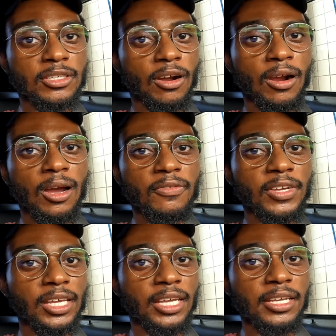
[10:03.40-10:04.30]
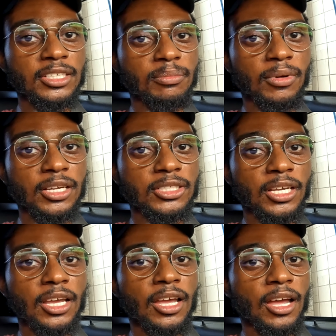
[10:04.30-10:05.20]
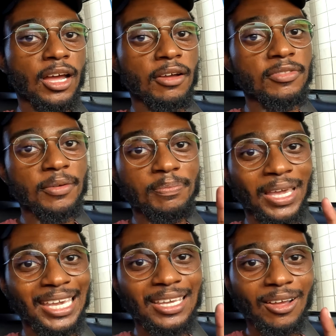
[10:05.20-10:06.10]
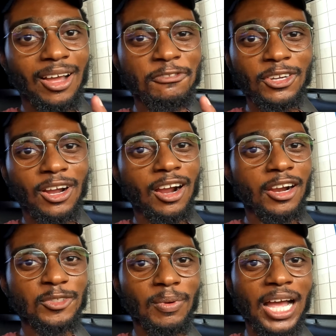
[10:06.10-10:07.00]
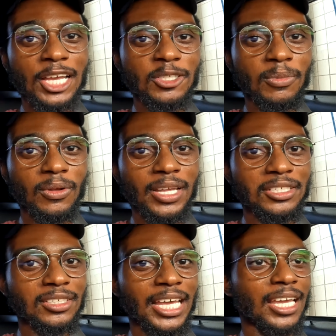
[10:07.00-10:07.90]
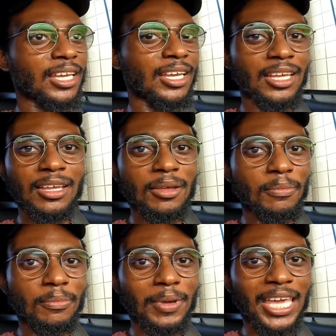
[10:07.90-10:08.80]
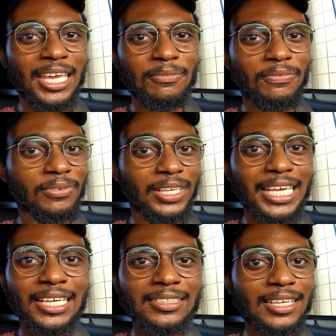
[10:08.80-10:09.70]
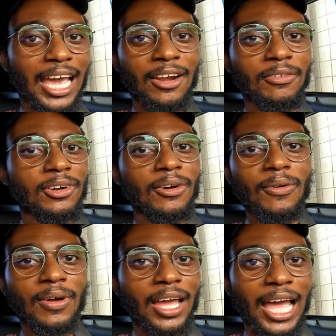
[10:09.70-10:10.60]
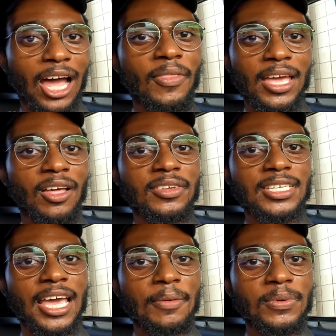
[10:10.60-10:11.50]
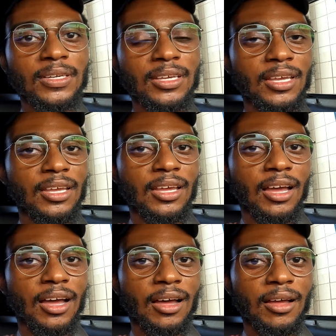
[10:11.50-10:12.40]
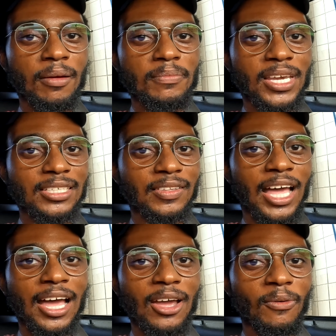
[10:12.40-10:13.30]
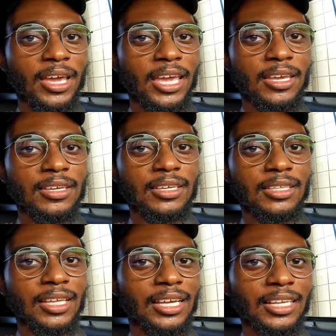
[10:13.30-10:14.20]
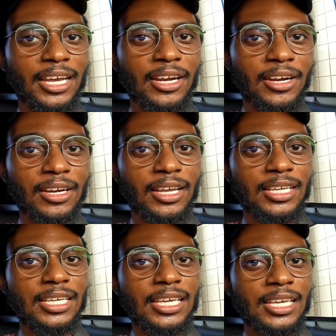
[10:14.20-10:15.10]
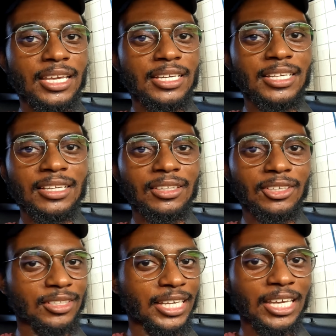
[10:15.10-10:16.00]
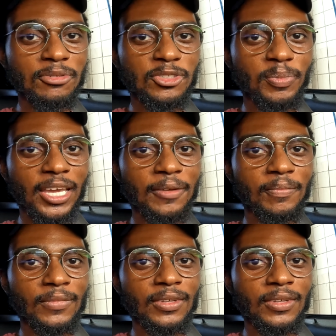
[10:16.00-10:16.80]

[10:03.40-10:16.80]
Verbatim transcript: this car off and get as much of the paint off the car as possible it's like paint flakes i don't know how the hell this happened um, because on the highway the glare it didn't look like it was paint